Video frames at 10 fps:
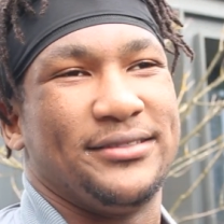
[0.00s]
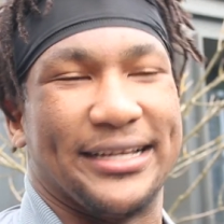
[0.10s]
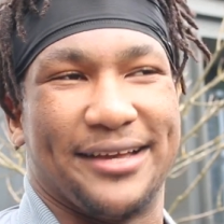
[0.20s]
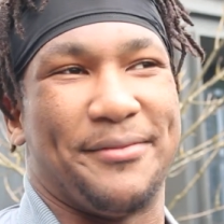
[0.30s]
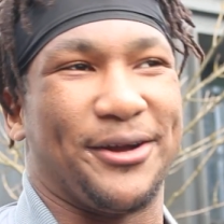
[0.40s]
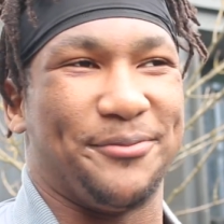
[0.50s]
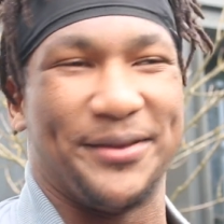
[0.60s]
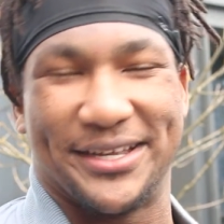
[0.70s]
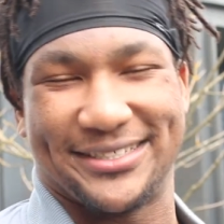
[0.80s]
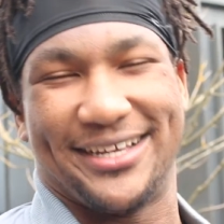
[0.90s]
Taking Michael
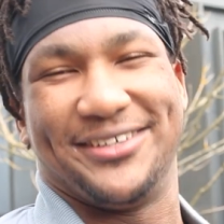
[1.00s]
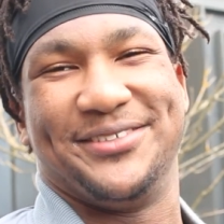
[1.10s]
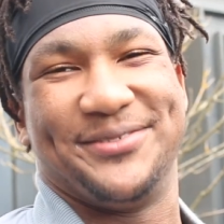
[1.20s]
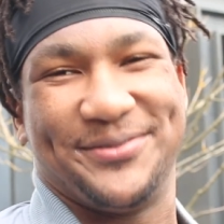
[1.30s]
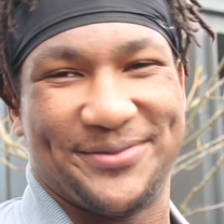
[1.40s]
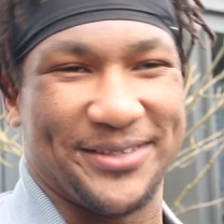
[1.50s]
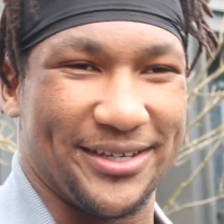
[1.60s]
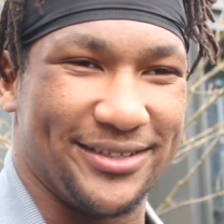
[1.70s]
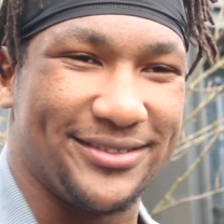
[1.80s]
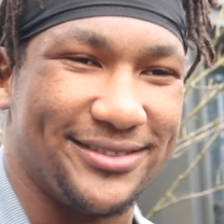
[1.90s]
Penix out, yeah.